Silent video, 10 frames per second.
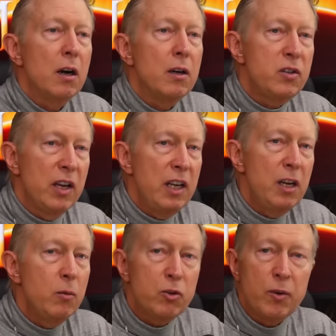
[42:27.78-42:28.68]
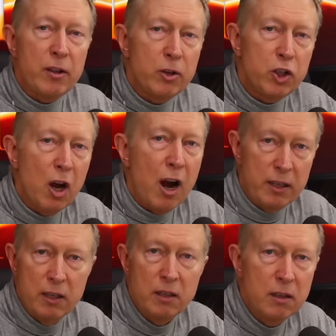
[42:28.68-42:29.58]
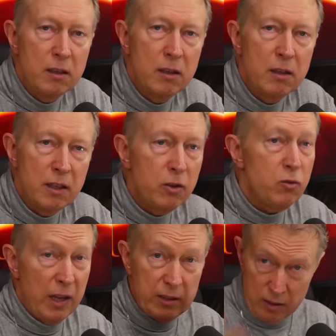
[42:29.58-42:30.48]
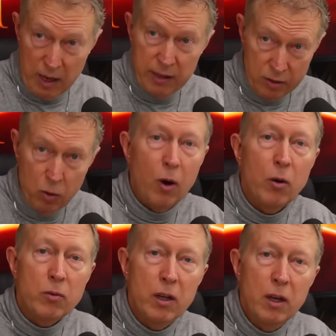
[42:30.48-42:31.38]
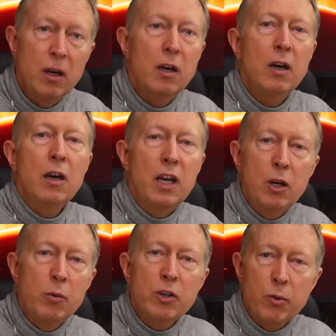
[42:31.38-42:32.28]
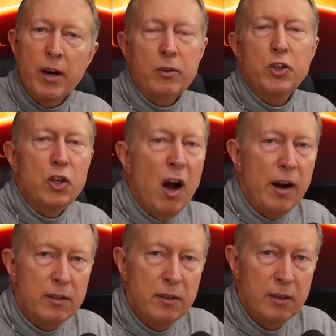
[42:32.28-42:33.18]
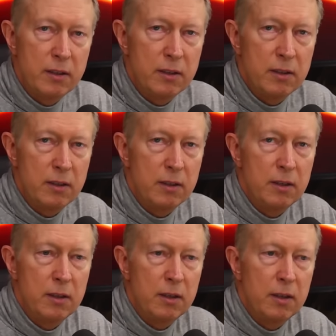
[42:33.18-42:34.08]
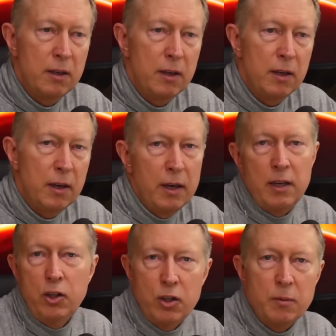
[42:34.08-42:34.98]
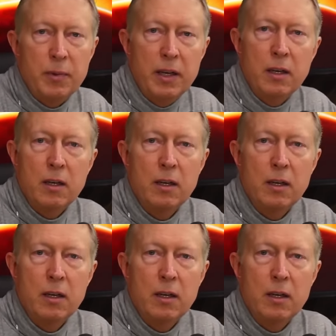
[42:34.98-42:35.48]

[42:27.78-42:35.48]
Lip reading: said he was rather shocked. That's a quote. He was rather shocked, and he should be.